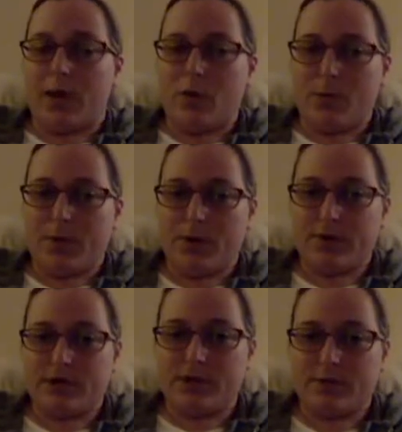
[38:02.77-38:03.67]
more
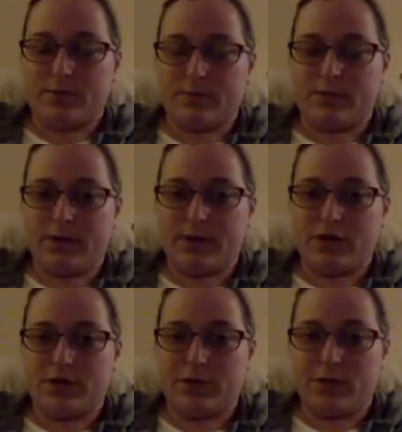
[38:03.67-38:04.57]
posts really
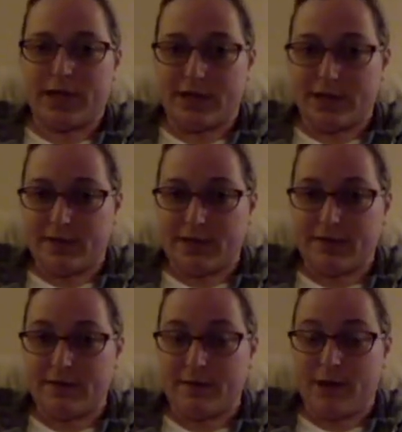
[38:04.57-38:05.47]
just pertaining to my life
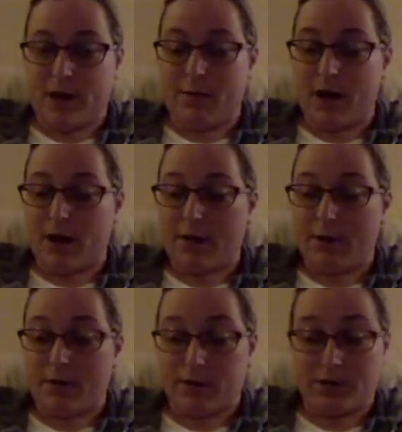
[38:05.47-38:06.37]
as a mom on my
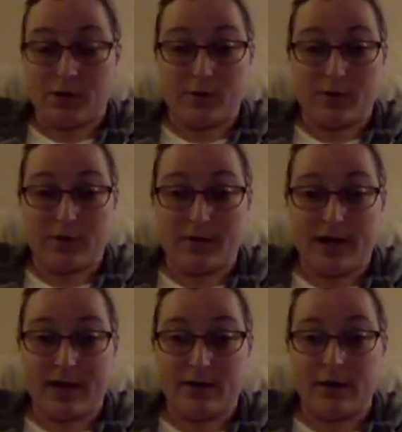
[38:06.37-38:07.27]
personal
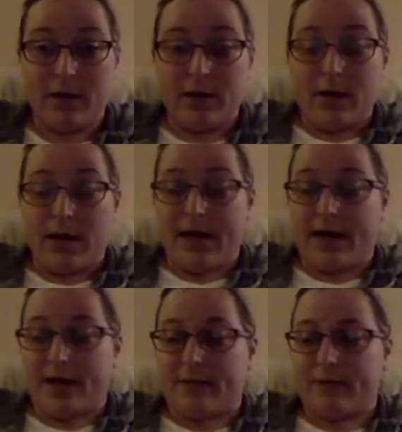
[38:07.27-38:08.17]
profile.
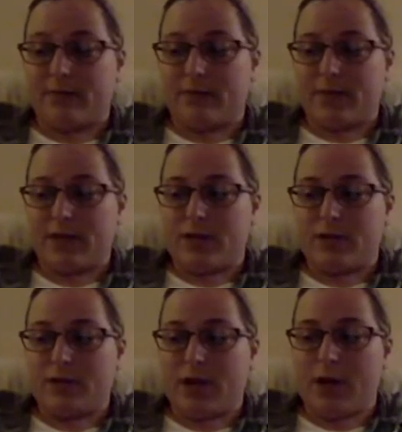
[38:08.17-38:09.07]
I do a
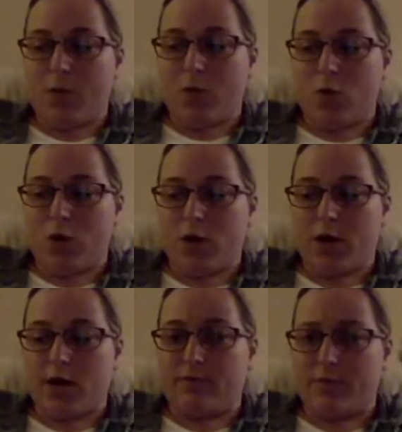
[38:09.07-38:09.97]
lot more
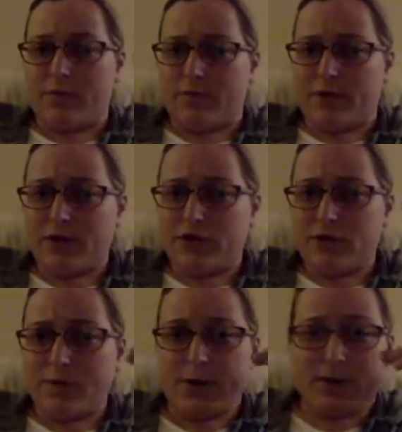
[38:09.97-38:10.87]
kind of motivational
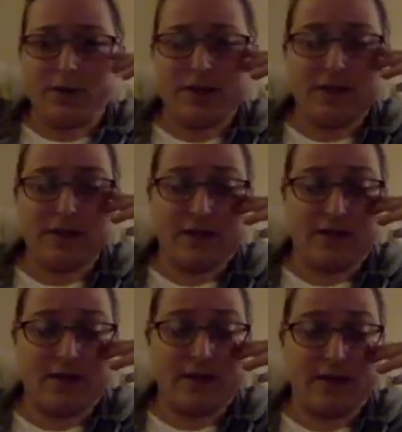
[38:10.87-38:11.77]
posts,
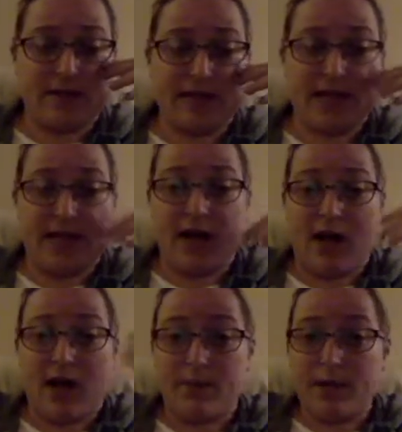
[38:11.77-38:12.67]
different things like that
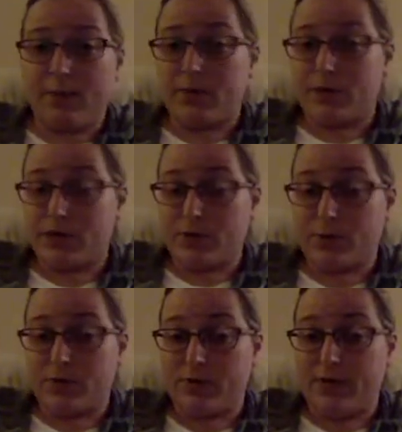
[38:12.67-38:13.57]
on my personal
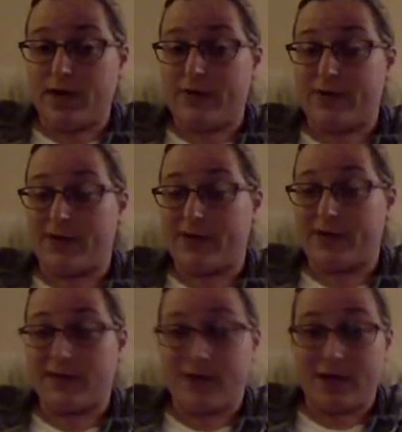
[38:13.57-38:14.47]
profile, things I
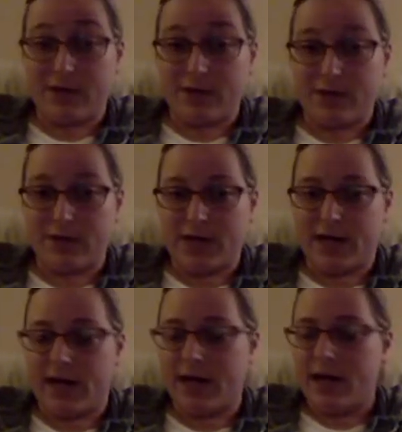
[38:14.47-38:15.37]
find entertaining.